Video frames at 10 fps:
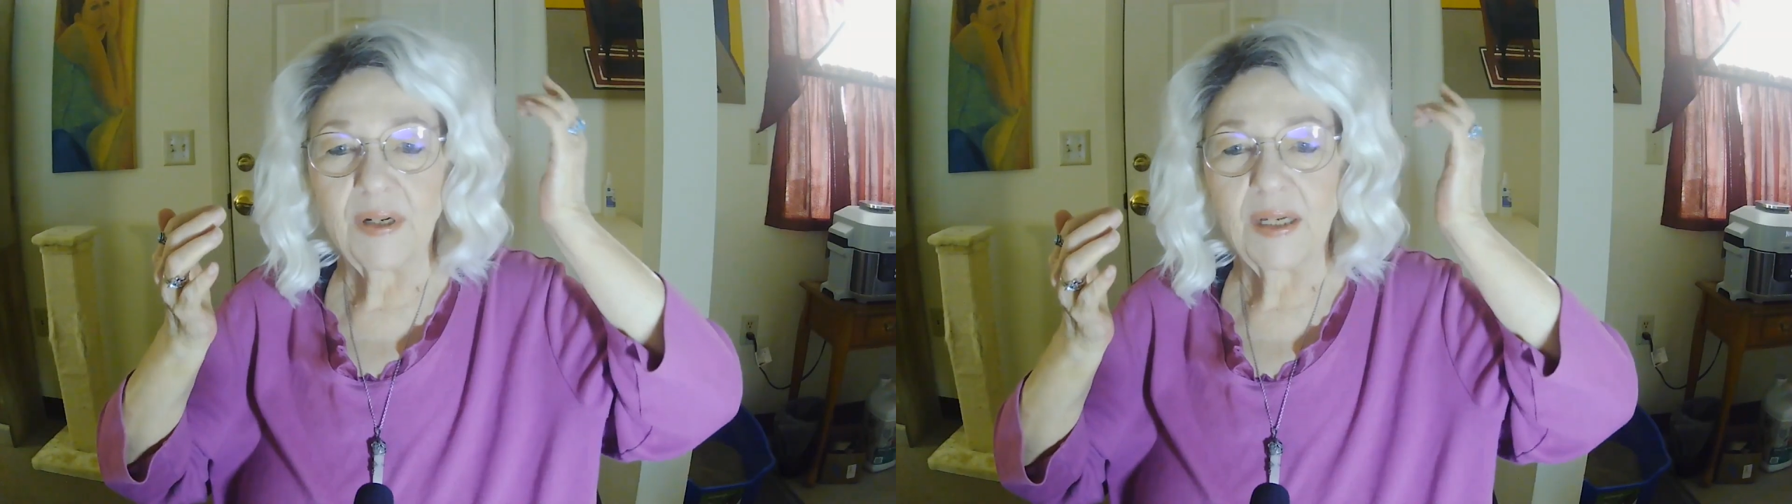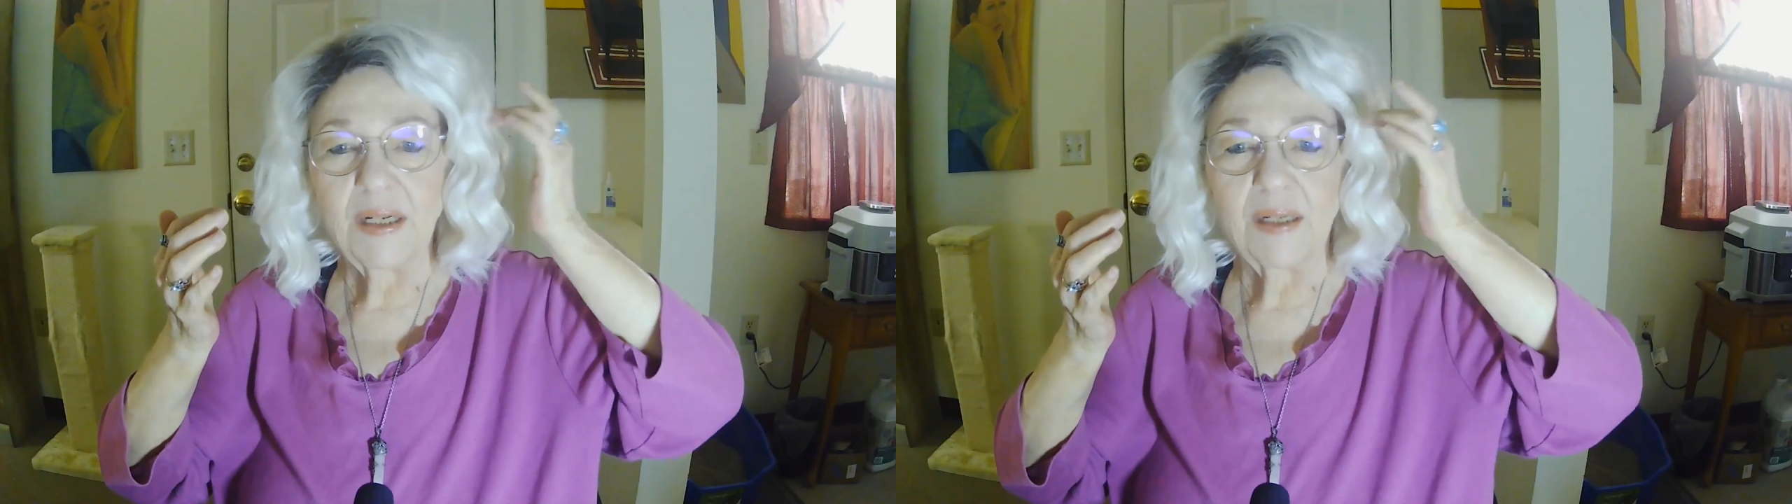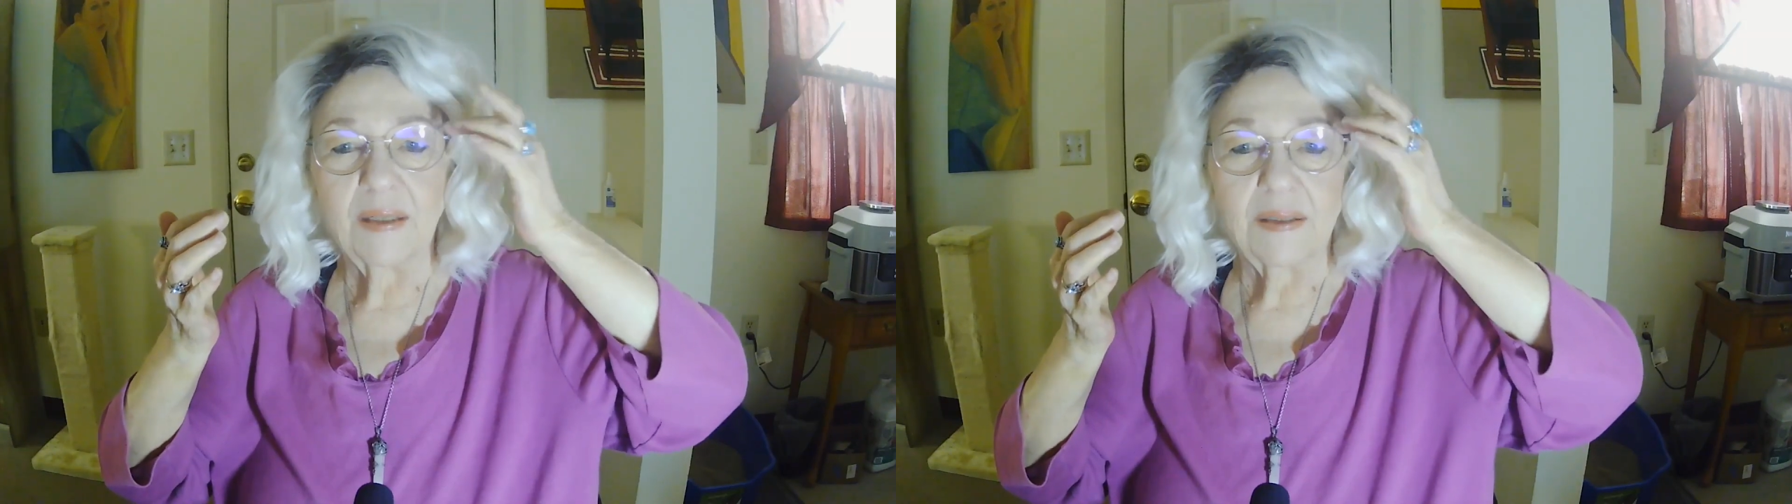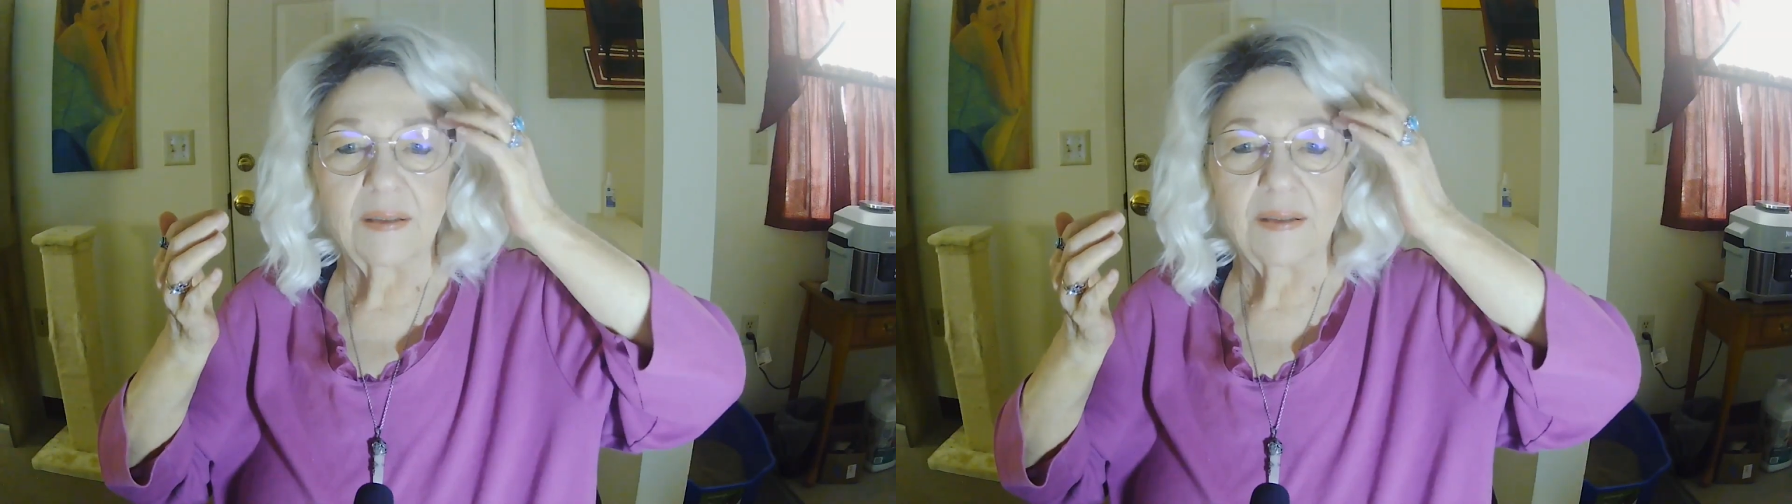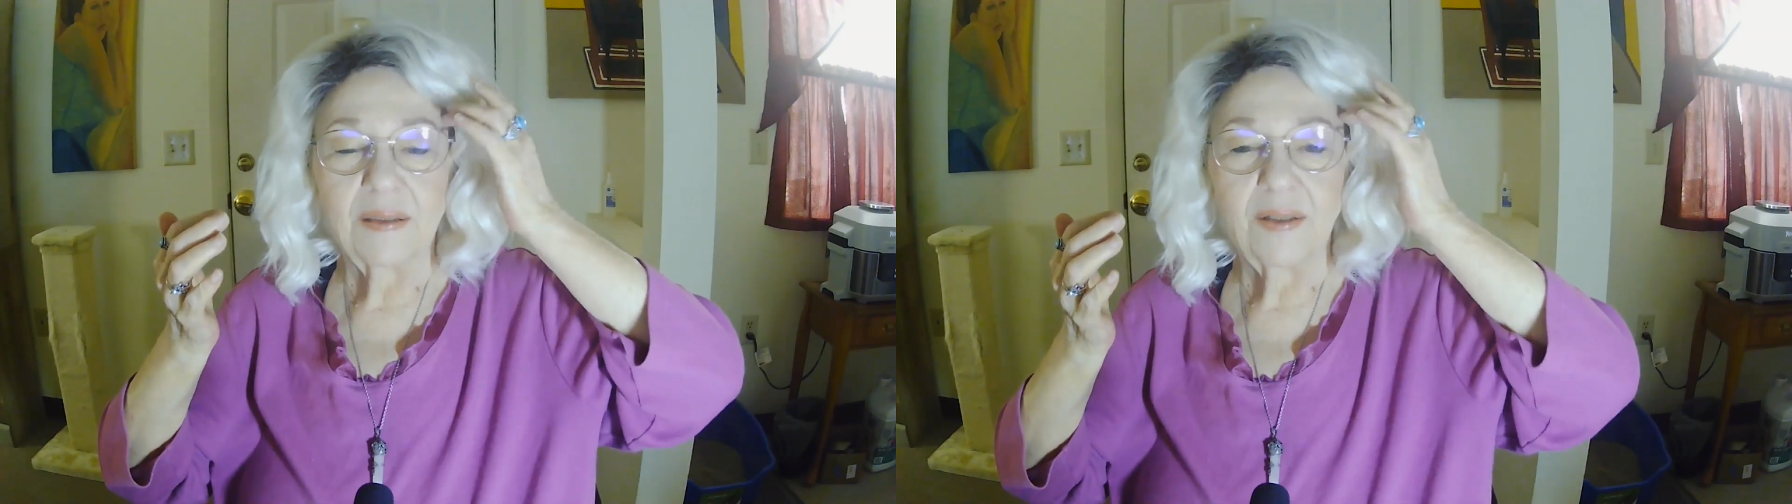
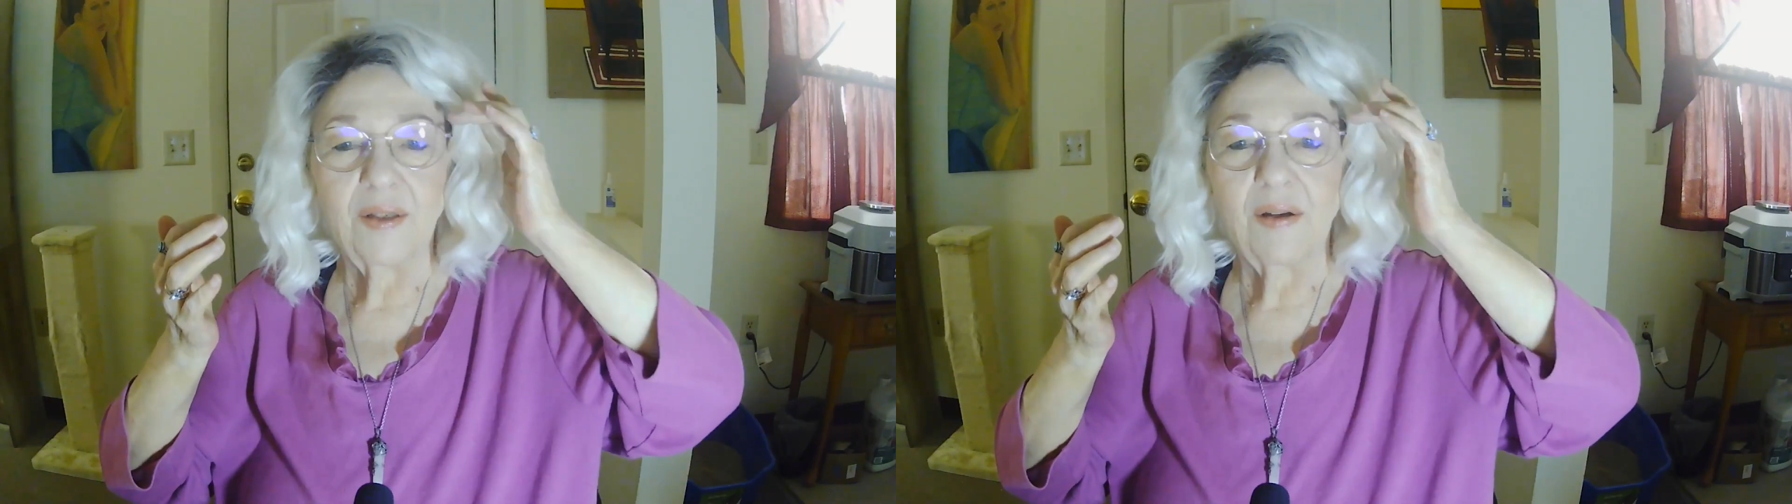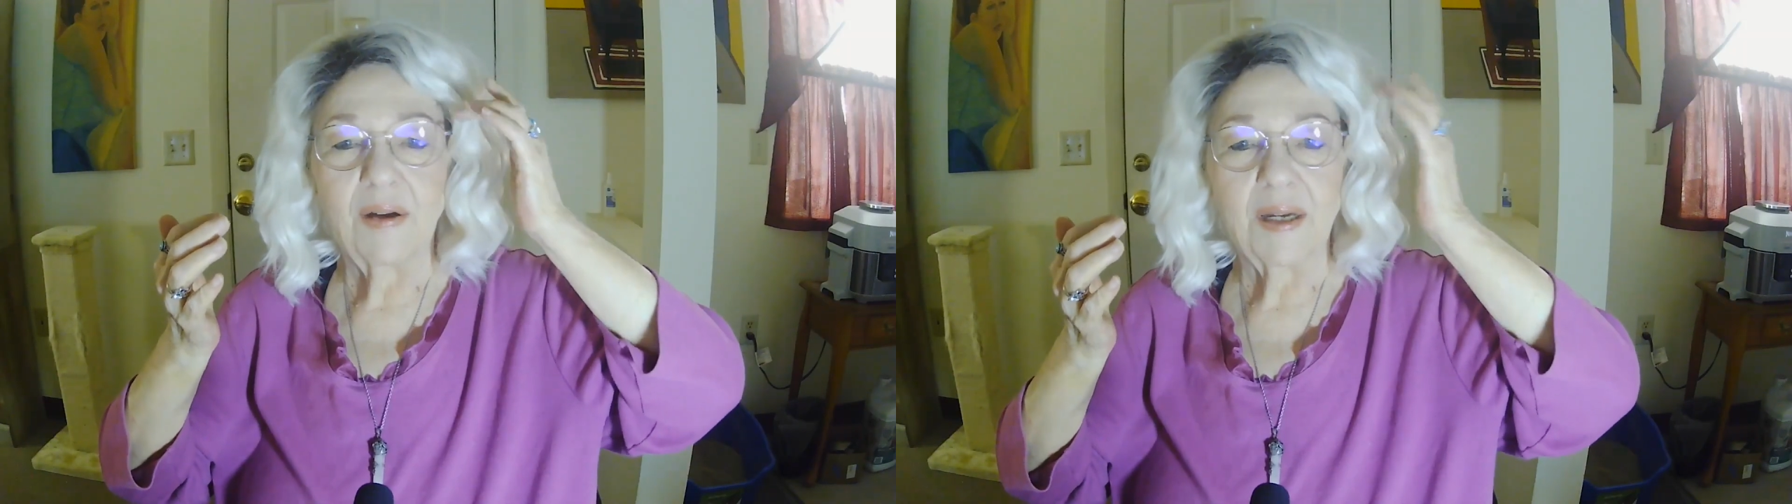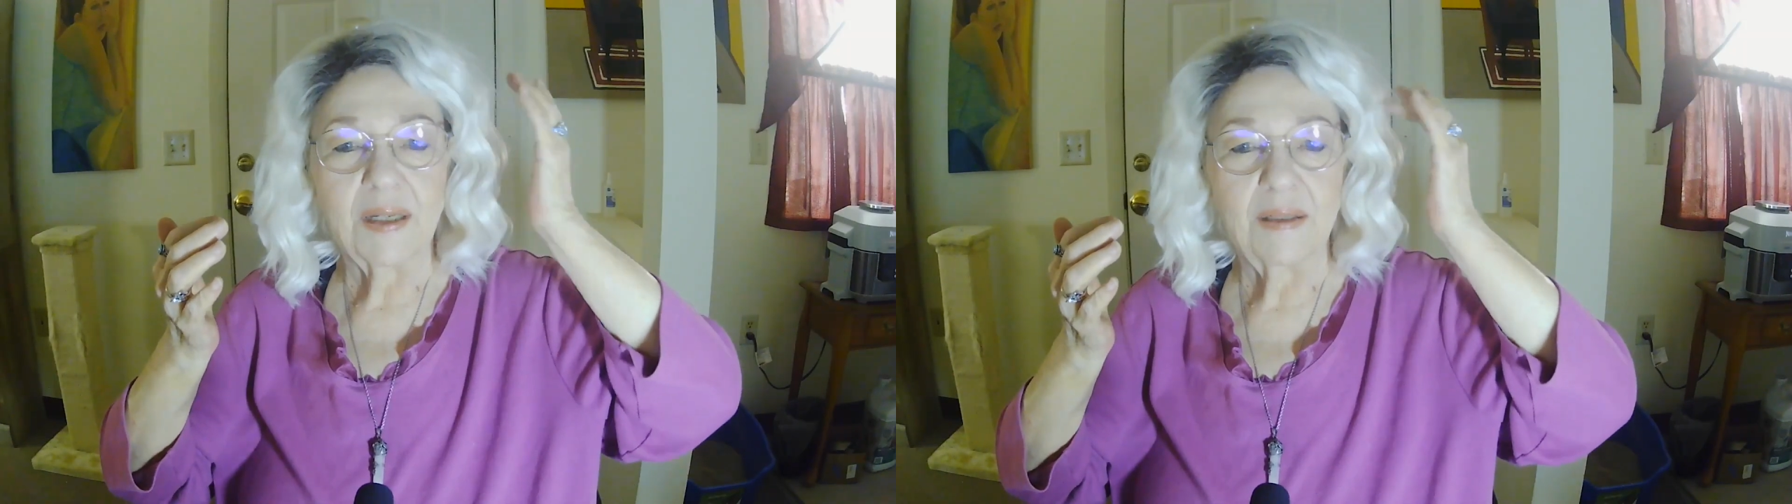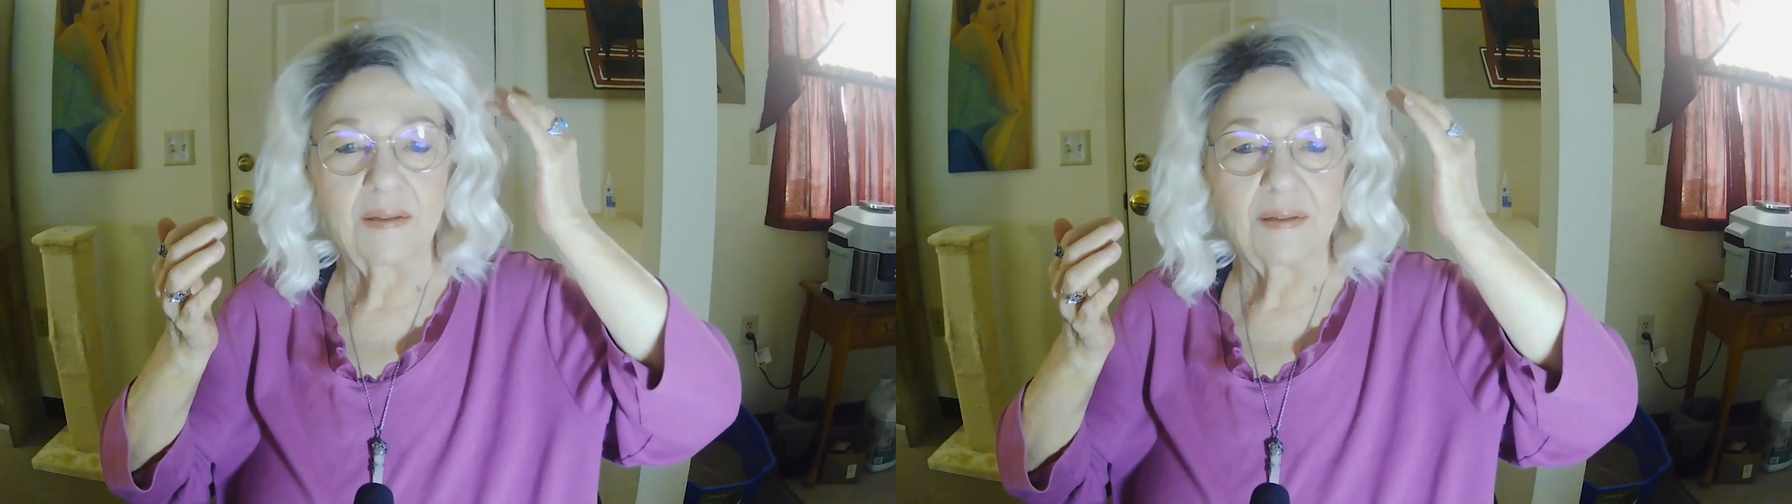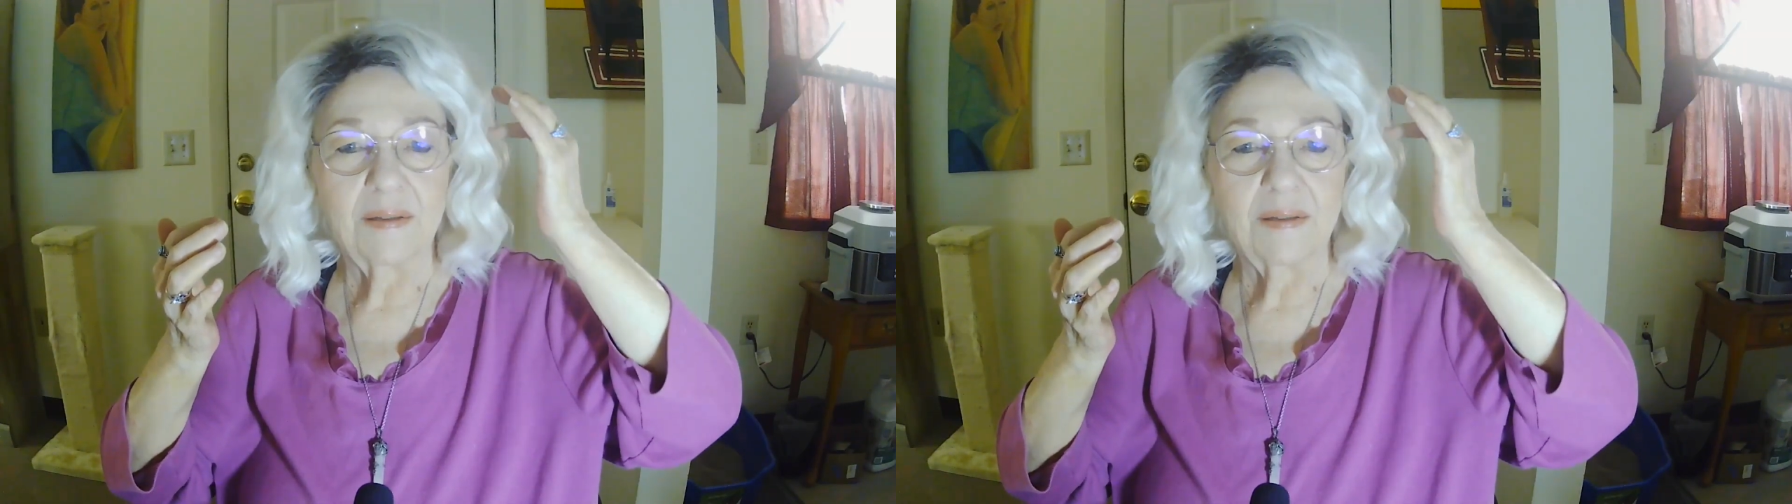I can